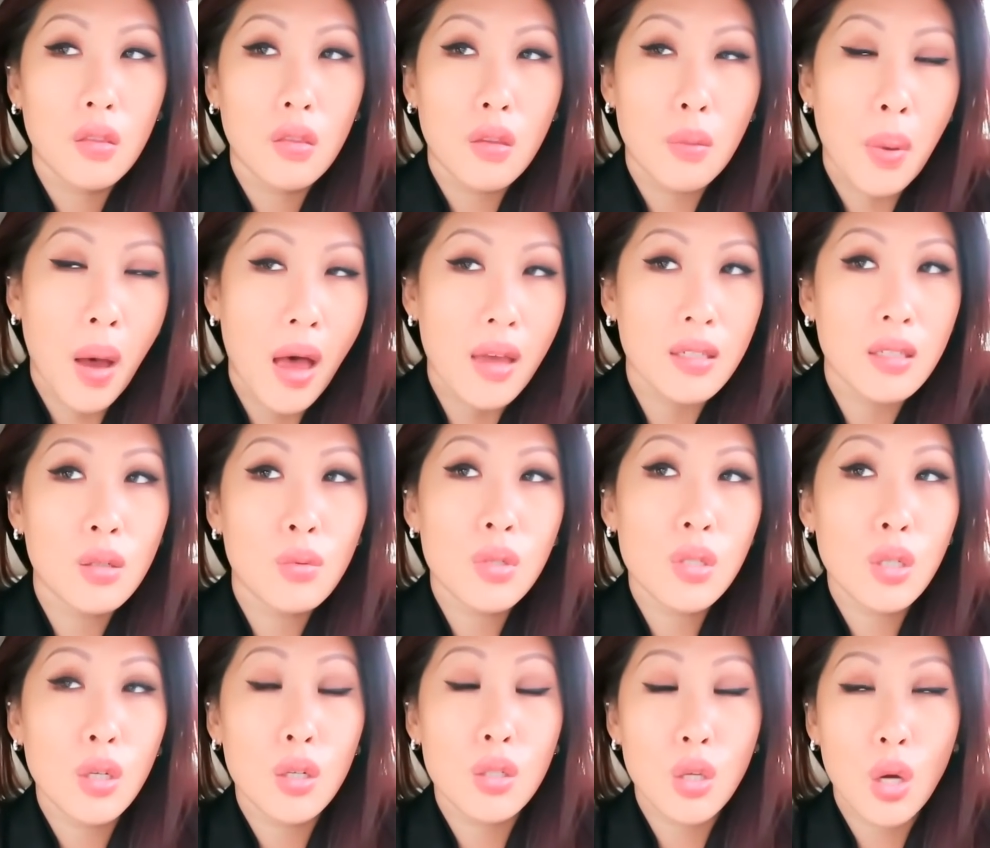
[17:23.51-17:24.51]
The pasta
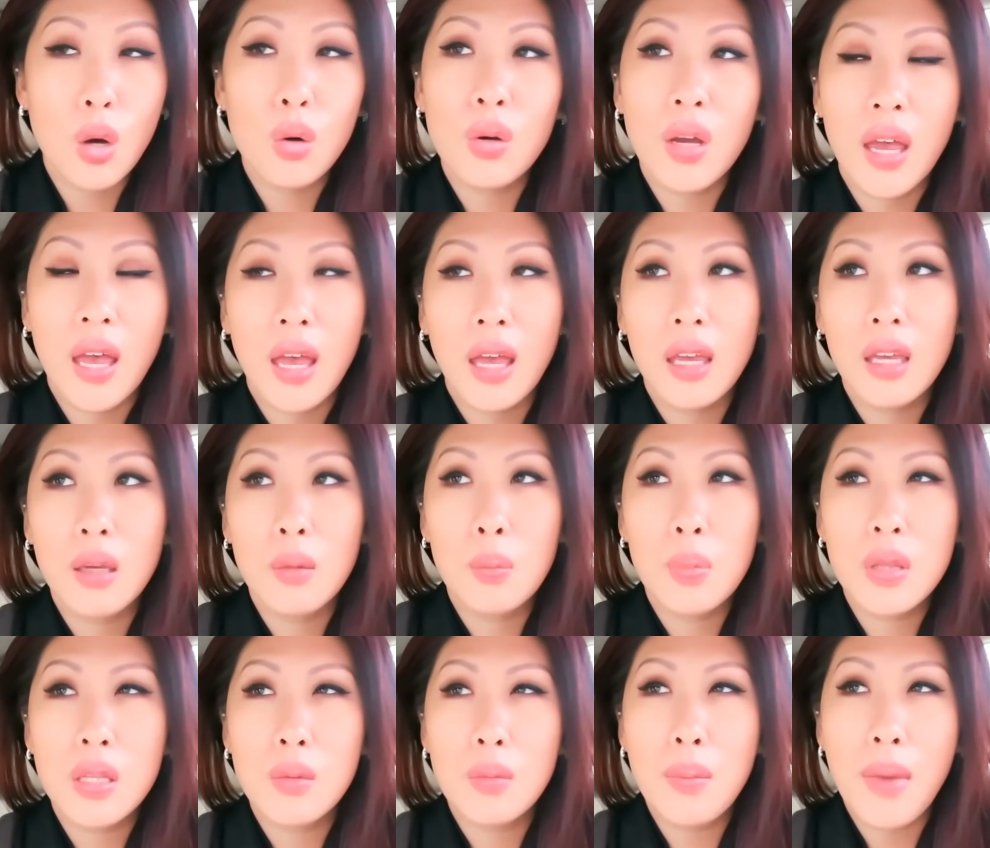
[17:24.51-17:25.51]
was cooked okay,
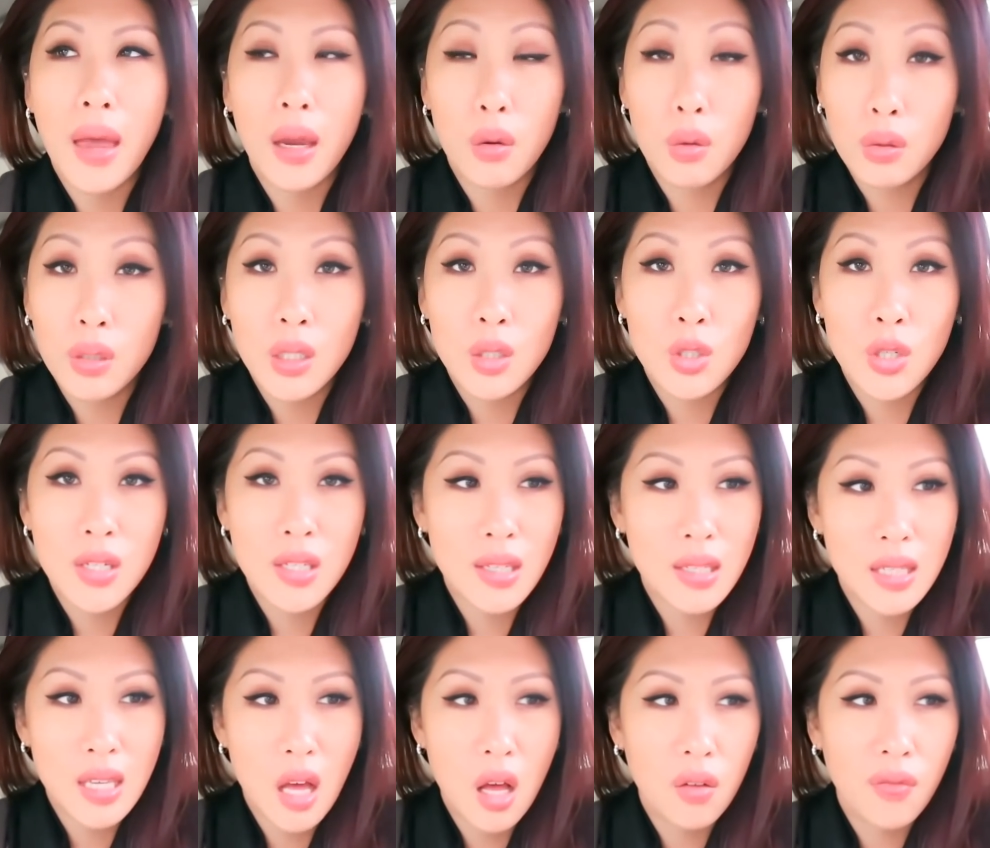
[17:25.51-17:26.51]
but the macaroni and cheese
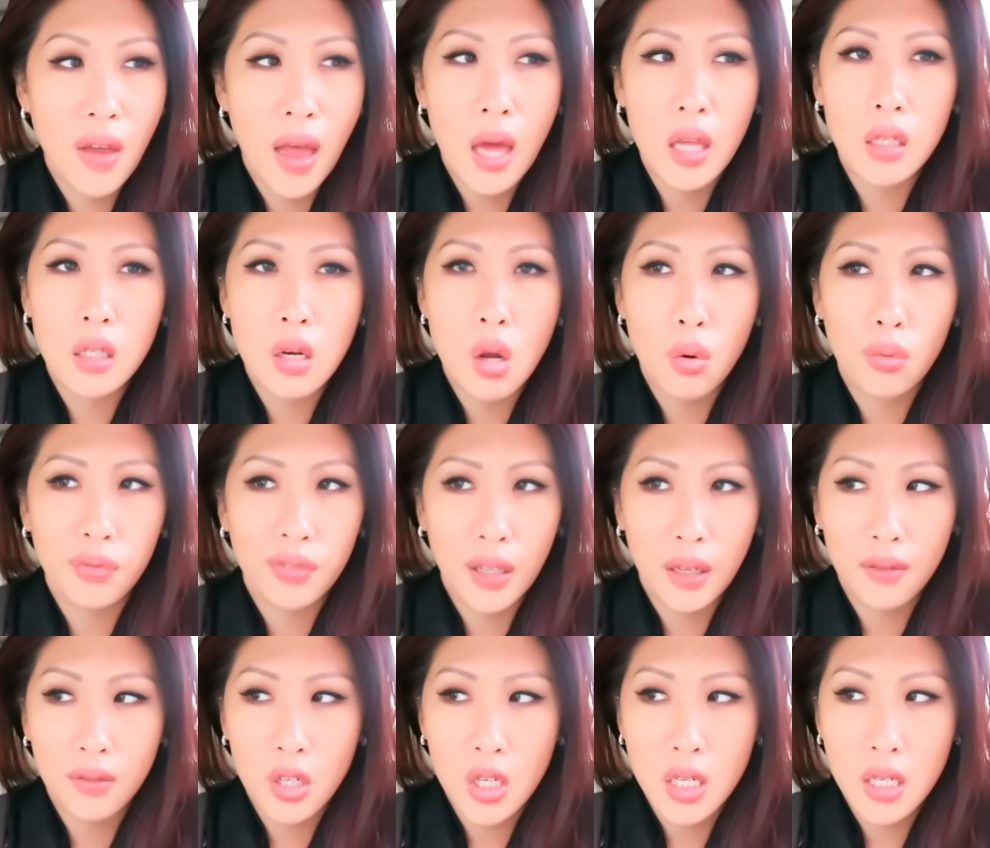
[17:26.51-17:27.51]
itself had no
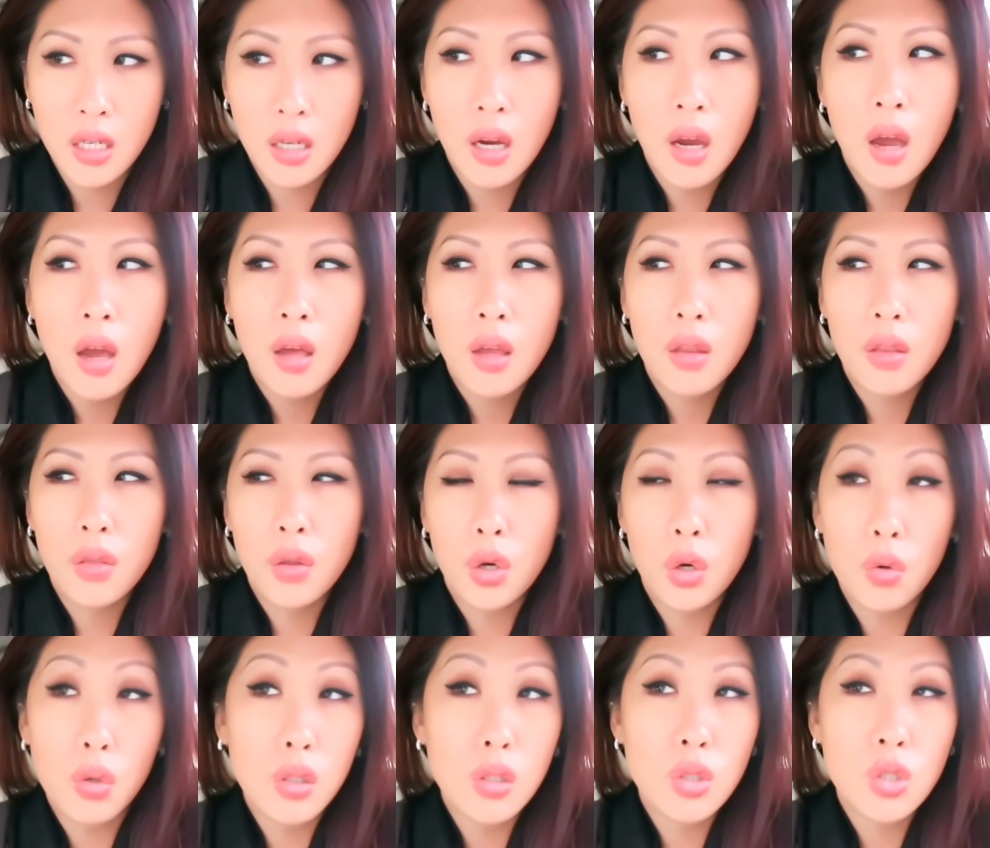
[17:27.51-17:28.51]
flavor. The
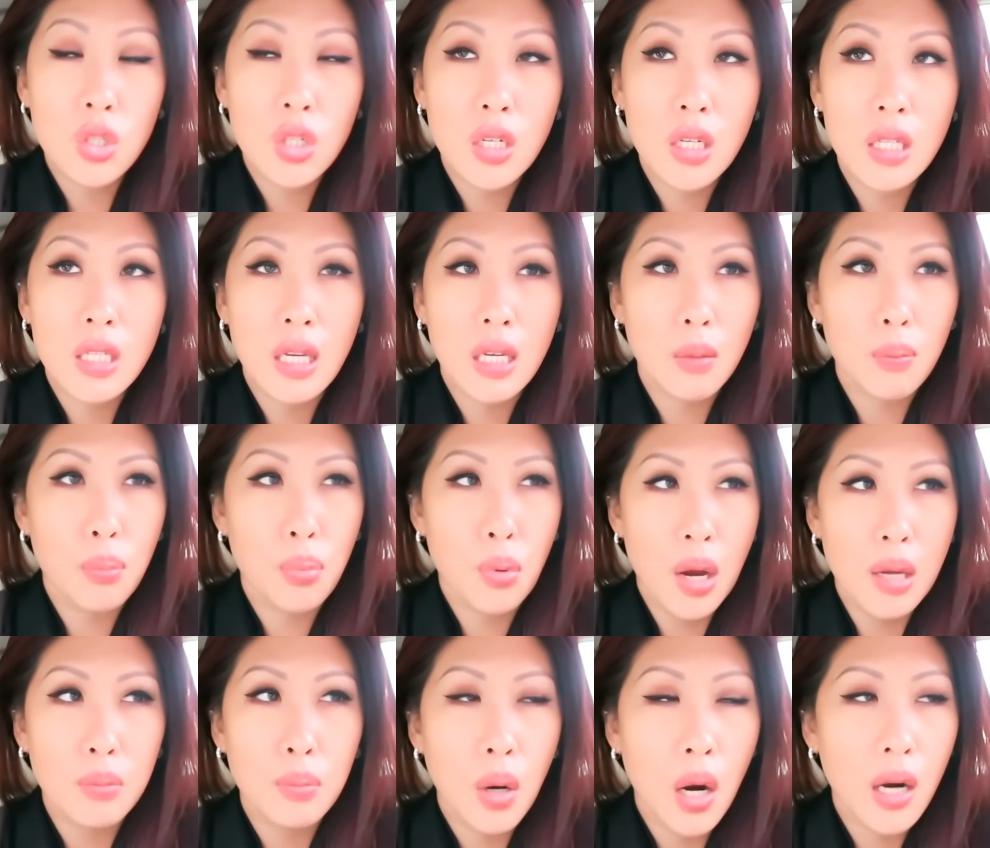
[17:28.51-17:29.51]
grilled cheese, like
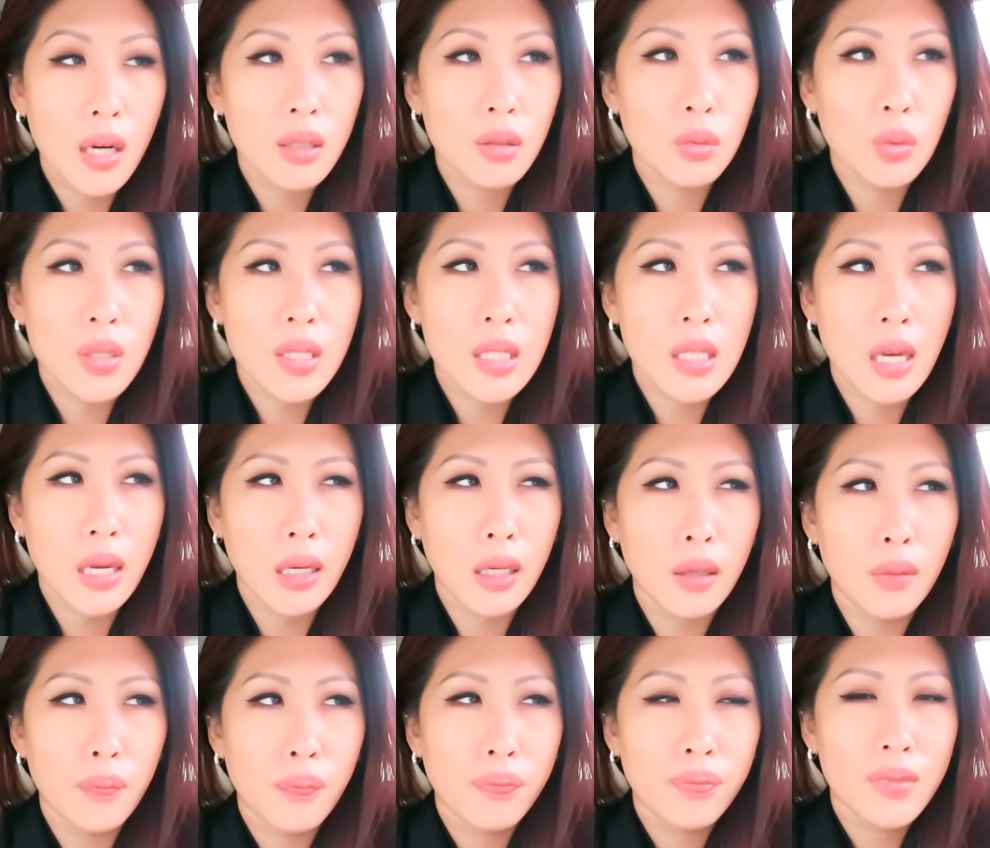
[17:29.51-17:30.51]
bread part, was
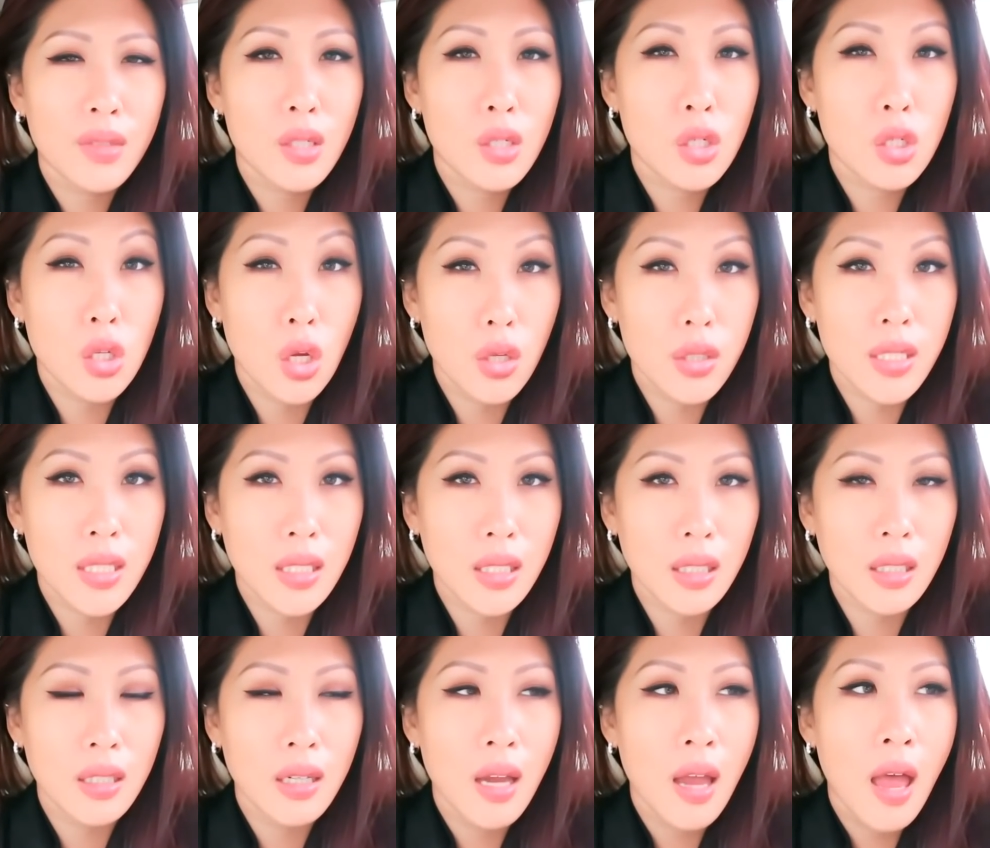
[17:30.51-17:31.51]
like
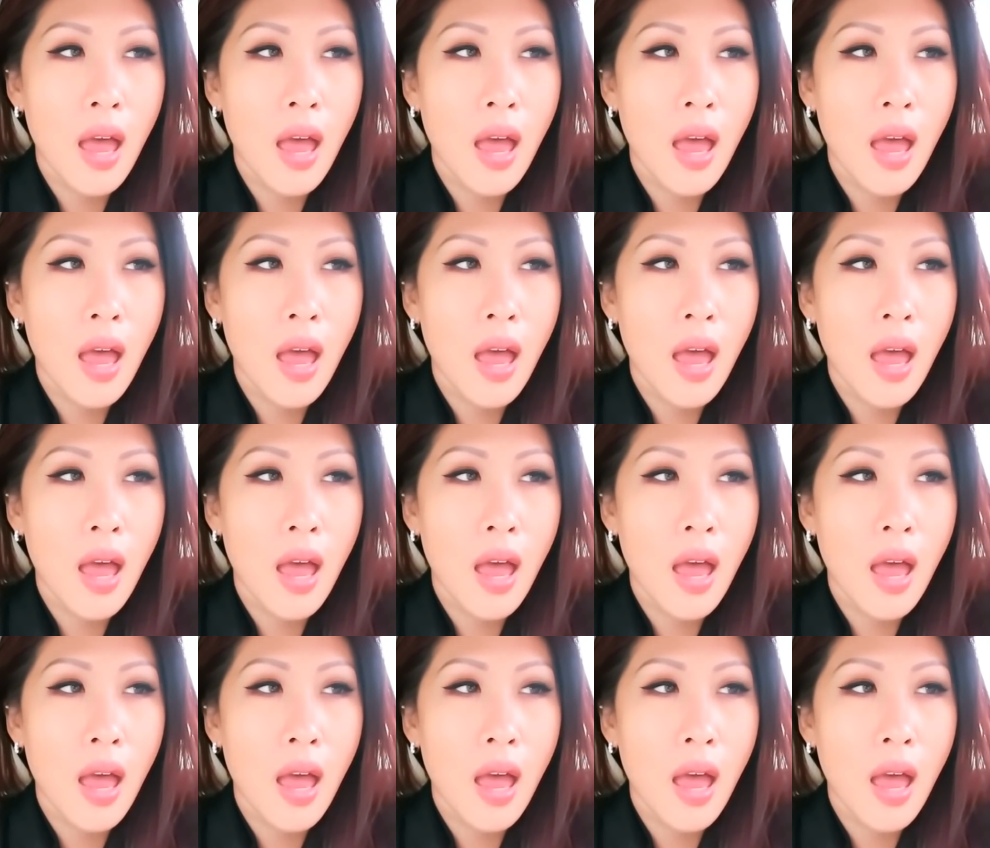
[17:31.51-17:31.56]
salty.